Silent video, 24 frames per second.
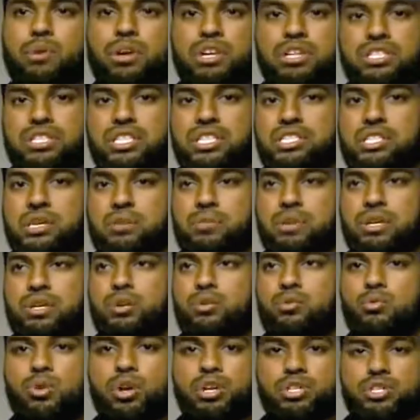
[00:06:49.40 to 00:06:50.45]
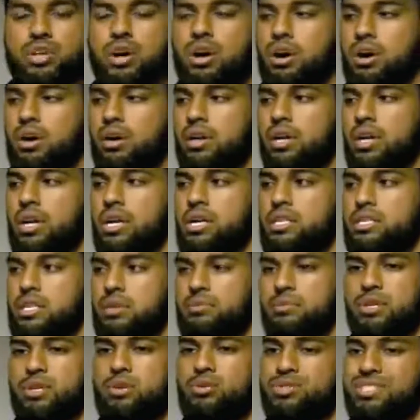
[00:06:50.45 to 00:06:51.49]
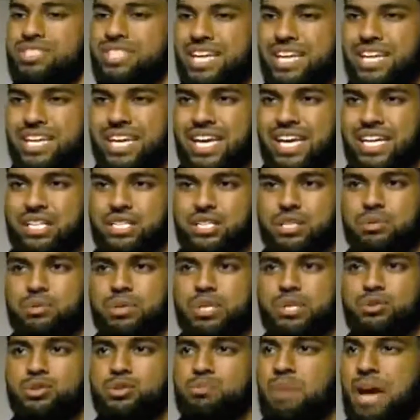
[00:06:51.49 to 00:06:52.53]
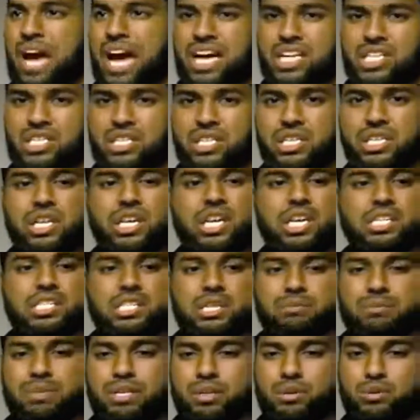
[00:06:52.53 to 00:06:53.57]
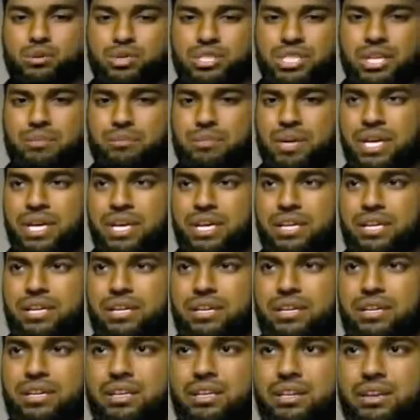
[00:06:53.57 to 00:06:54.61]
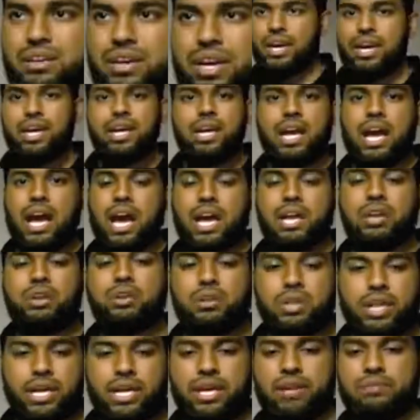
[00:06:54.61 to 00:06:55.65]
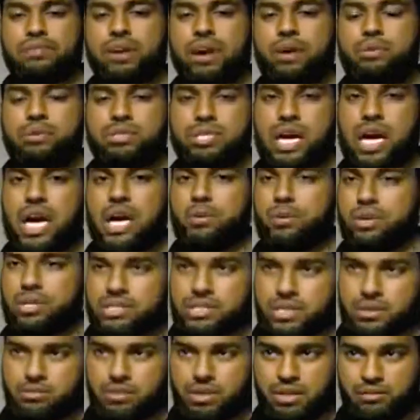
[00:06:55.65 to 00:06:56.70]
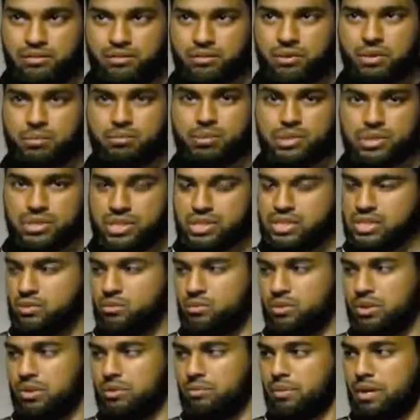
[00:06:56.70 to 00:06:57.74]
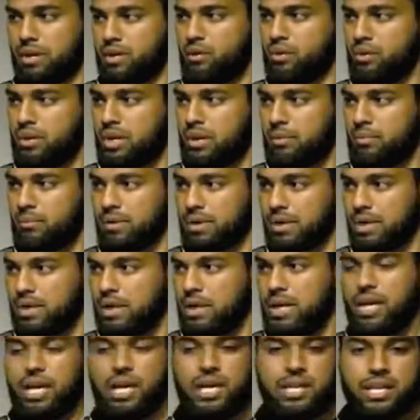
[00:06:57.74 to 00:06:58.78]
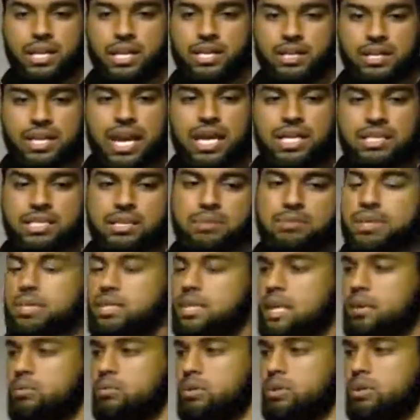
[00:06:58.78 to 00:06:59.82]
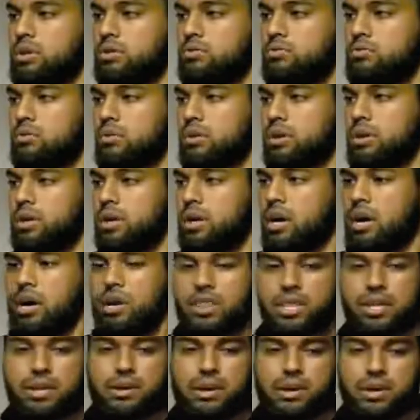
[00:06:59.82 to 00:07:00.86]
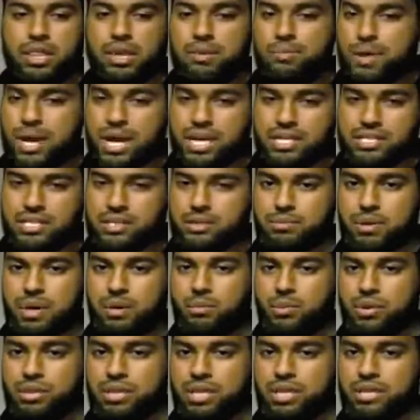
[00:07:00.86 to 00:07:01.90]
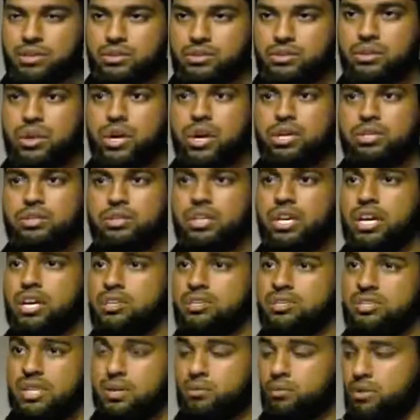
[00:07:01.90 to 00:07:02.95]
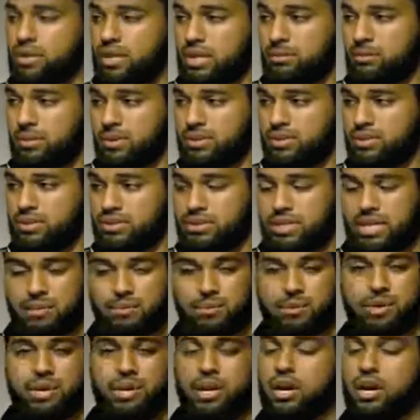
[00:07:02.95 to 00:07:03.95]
They want to see somebody who works hard, somebody who's dedicated, somebody who's passionate, somebody who's committed. Okay, I know, like, if I was hiring somebody for a position within my own company, then that's something that I would look for. Are they passionate about what they do? Do they understand what they bring to the table?